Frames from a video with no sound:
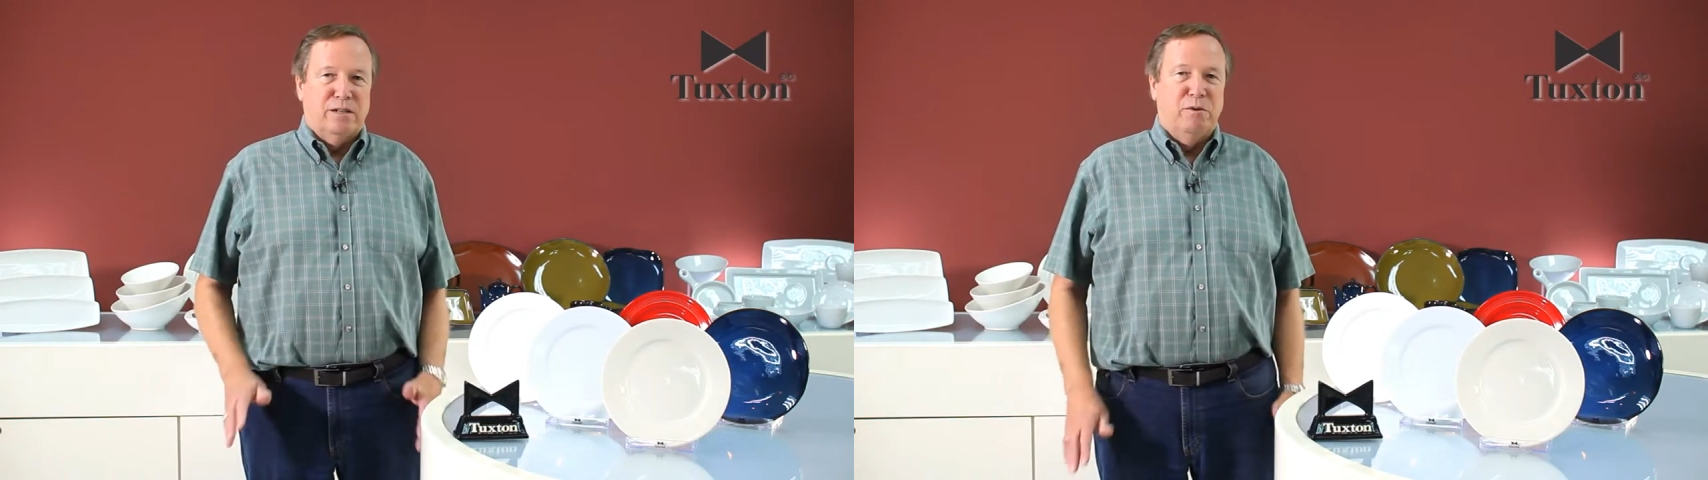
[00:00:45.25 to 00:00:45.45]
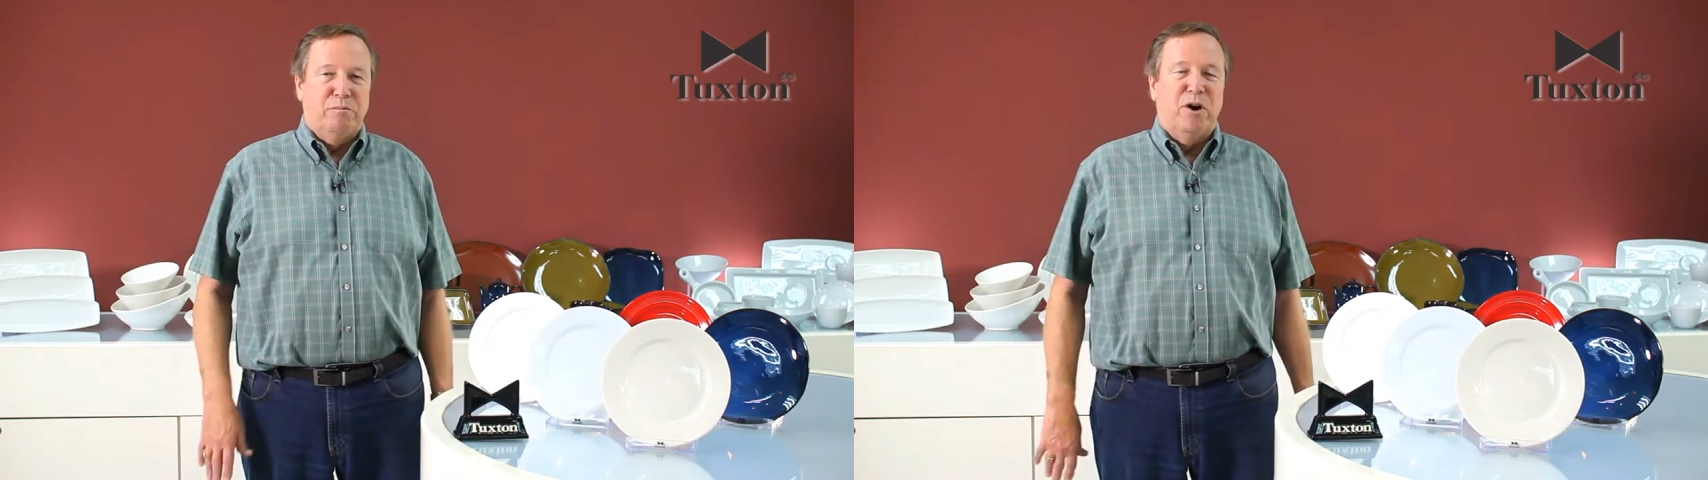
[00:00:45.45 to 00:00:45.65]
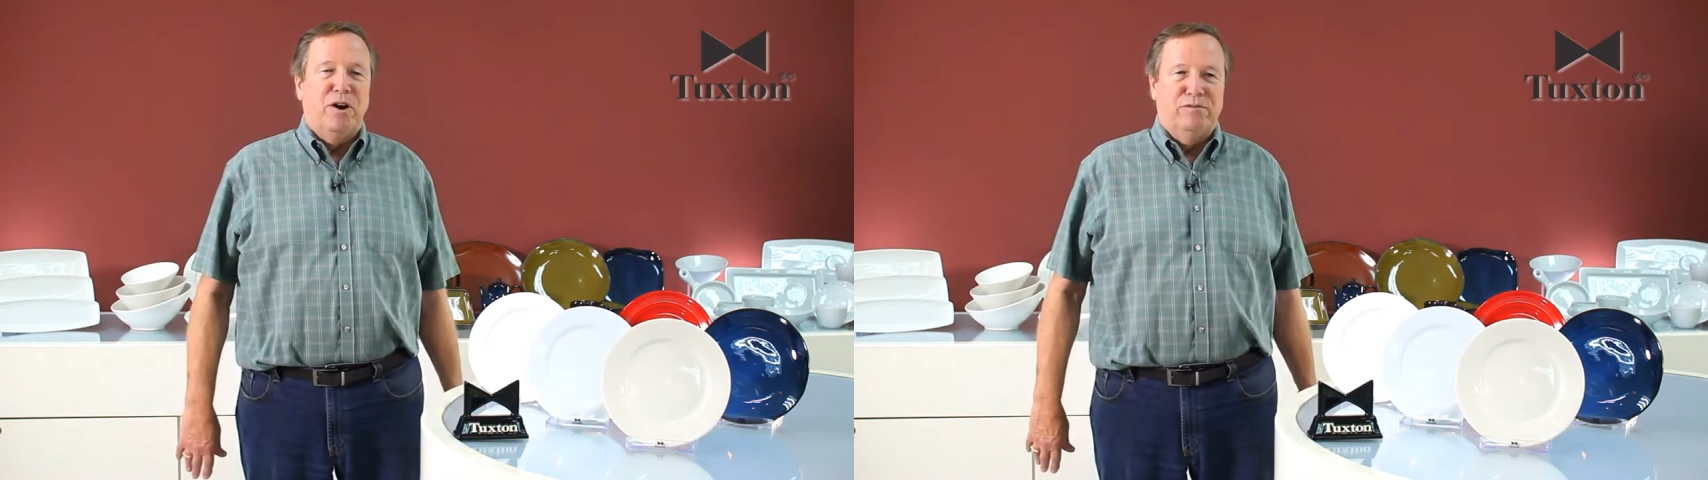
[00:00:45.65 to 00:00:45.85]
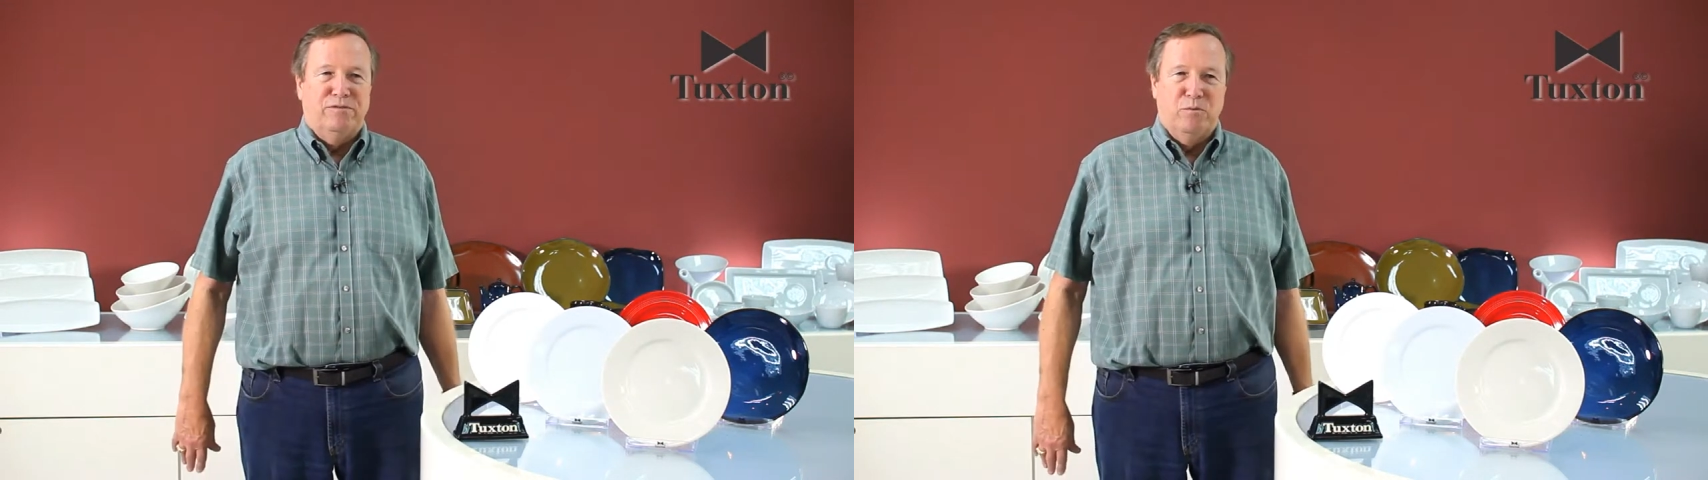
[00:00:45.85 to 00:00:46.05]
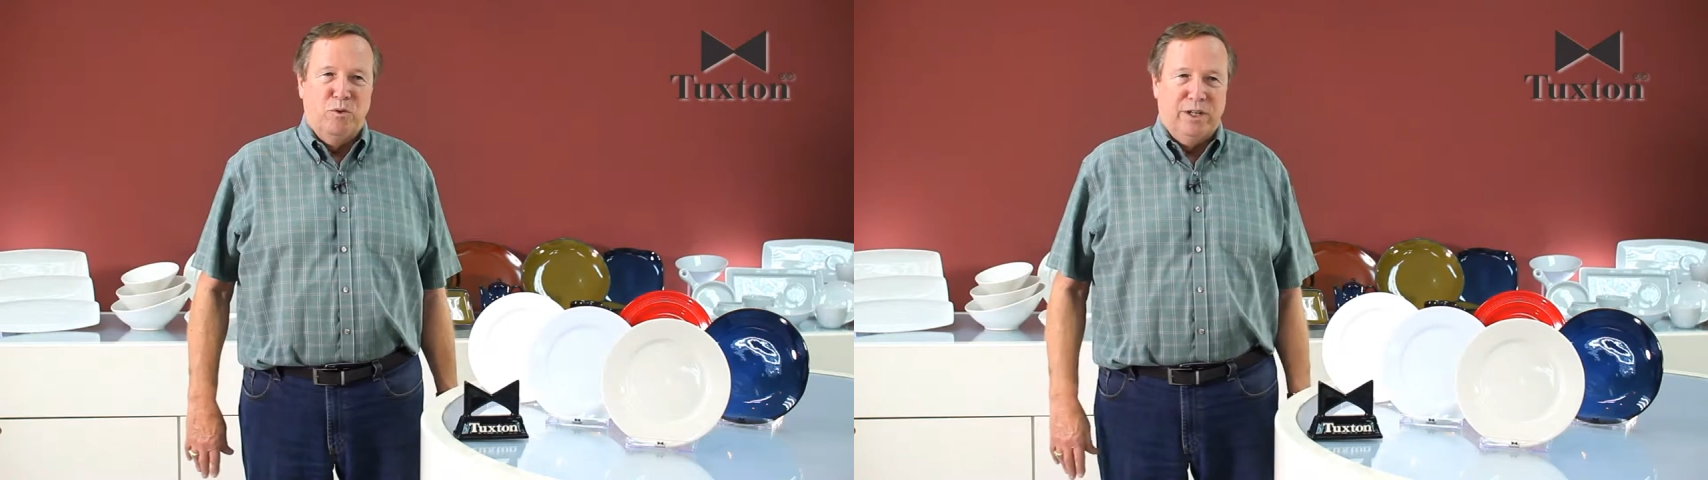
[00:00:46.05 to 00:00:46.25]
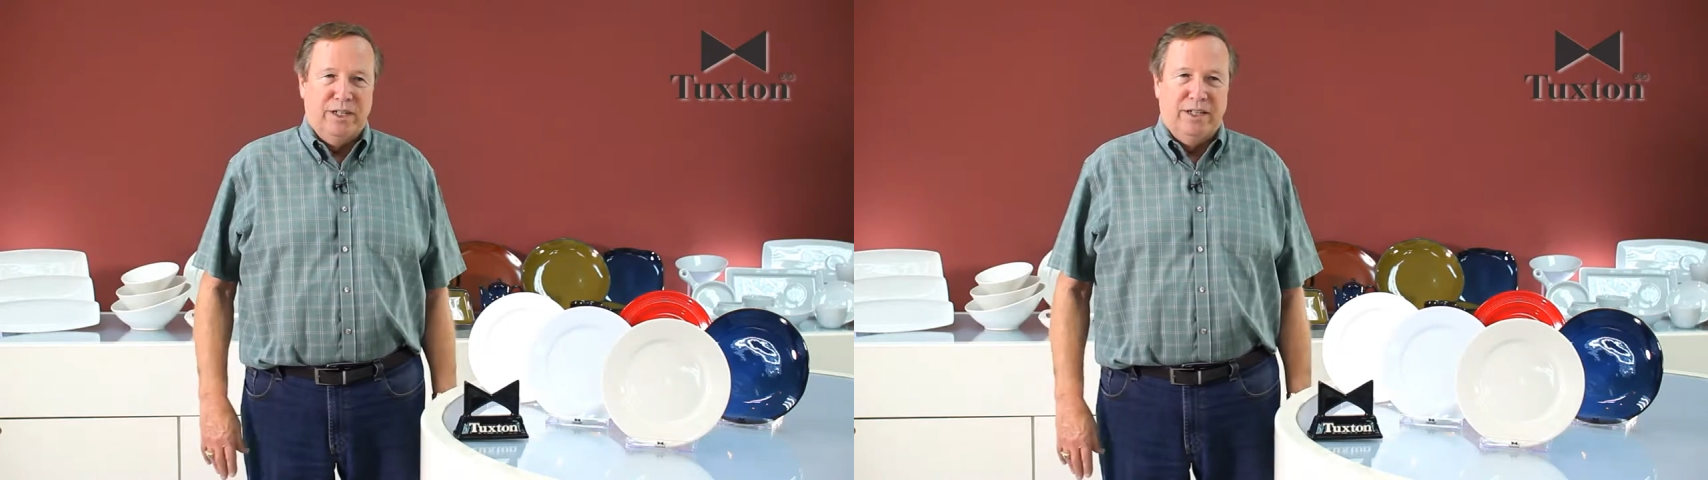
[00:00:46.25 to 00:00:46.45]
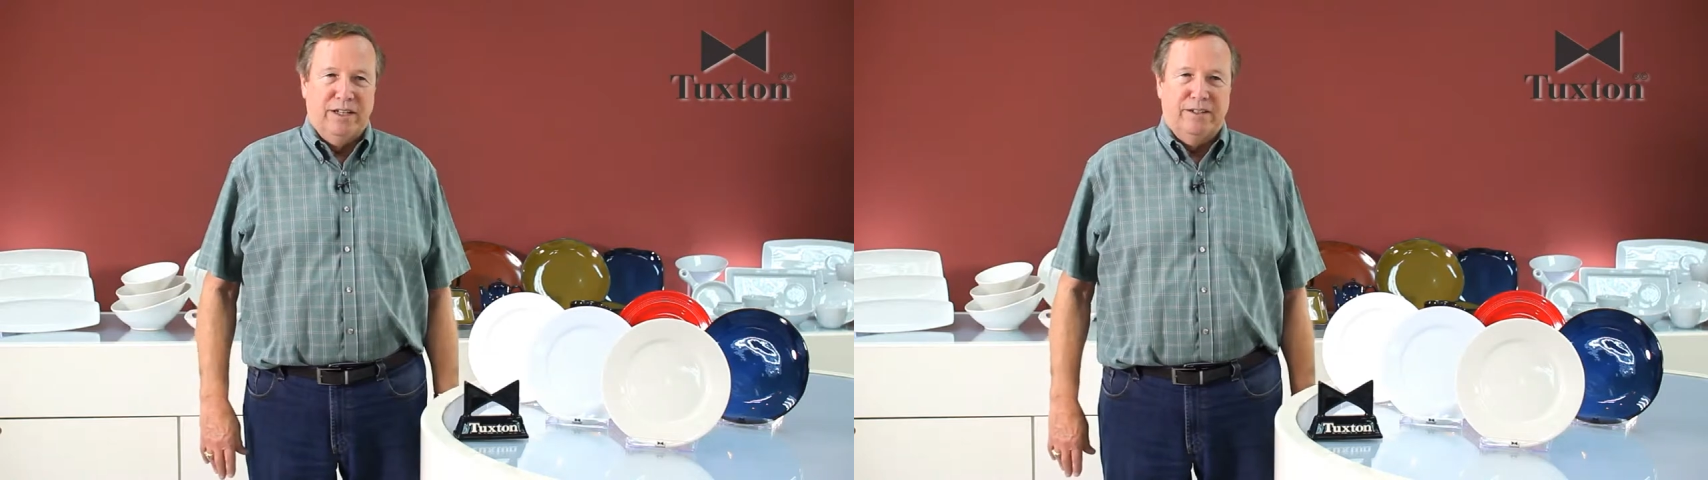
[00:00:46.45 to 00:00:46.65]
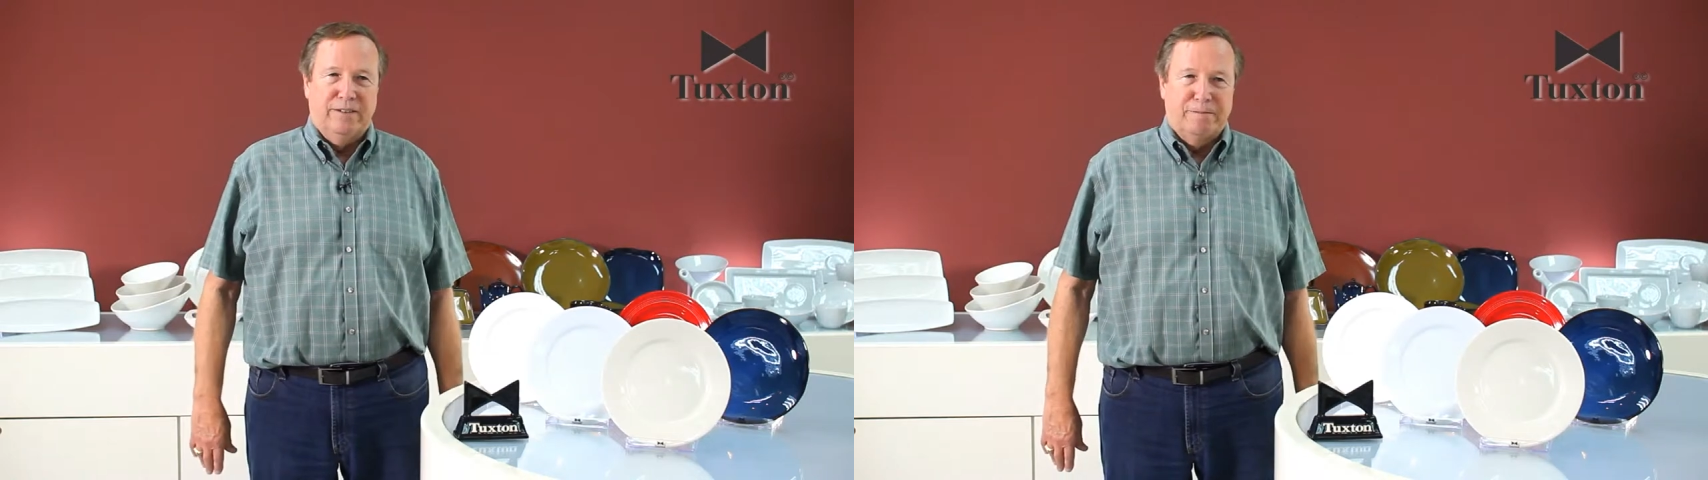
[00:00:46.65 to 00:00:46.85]
them apart from one
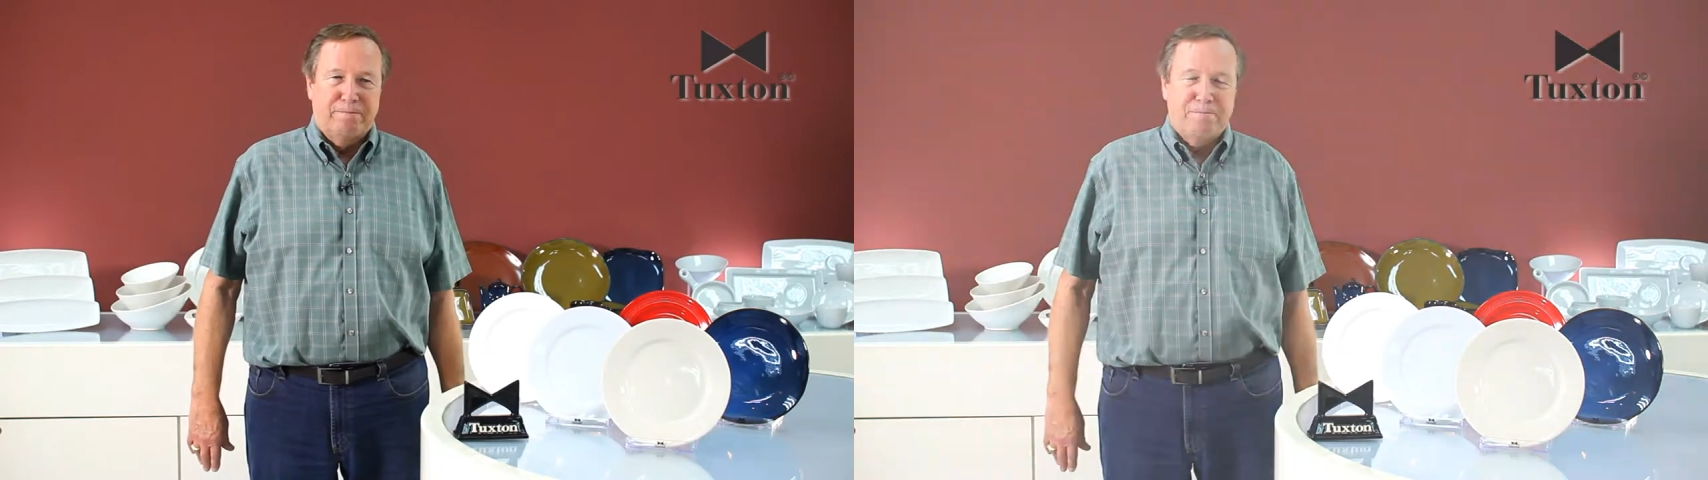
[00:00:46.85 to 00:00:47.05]
another.